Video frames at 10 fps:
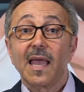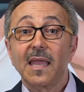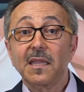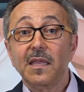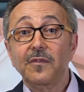
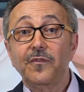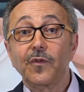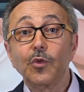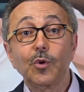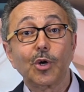And if
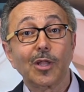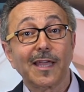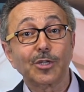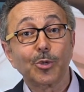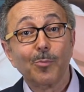you
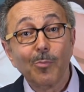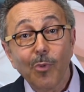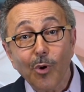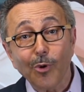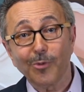collect
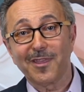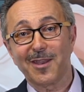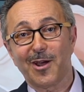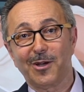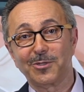more
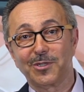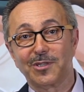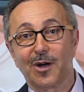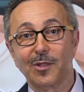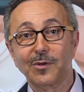than
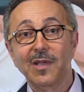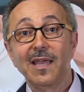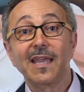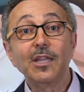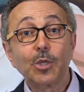$100
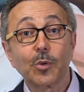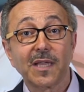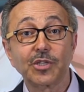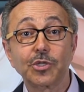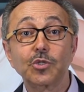in
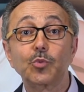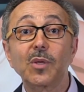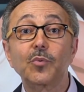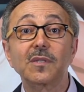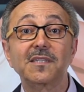donations,
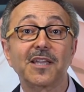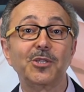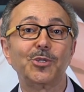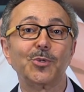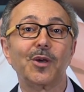we will
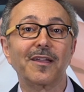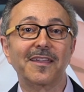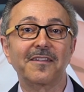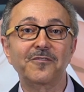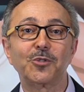send you a
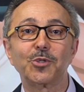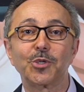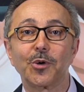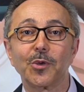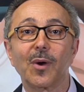gift to
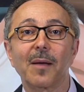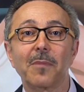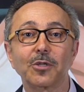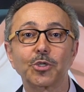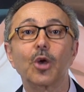show you how
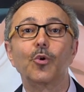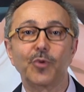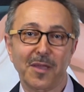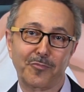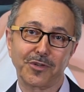much
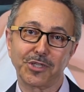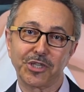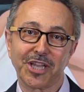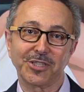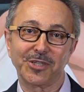we
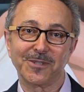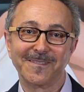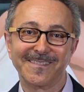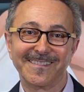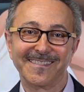appreciate you.
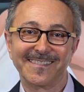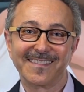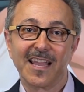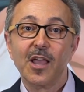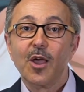
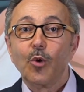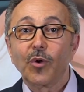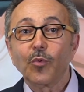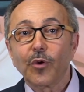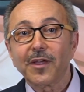
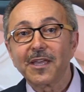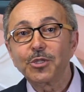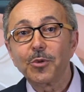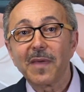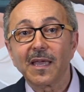We're working
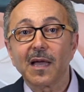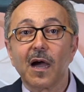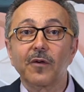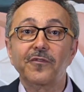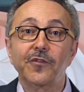to make
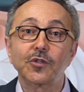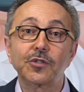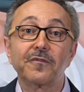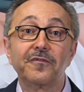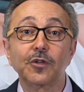our
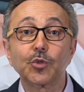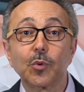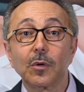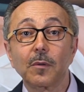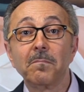first
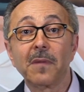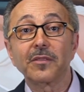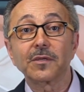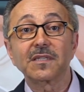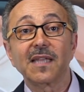virtual
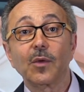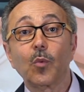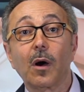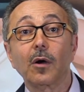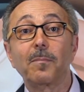Mother's Day
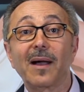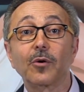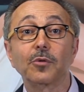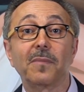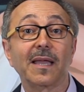walk
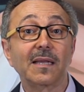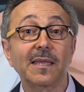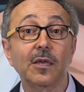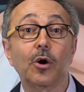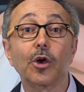powered by
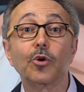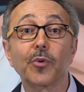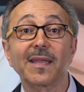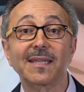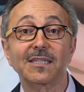Clio a
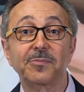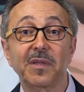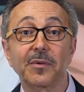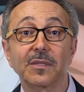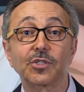great
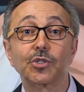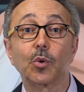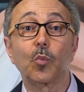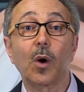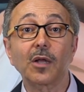experience, so
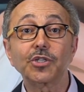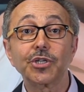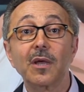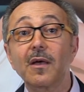watch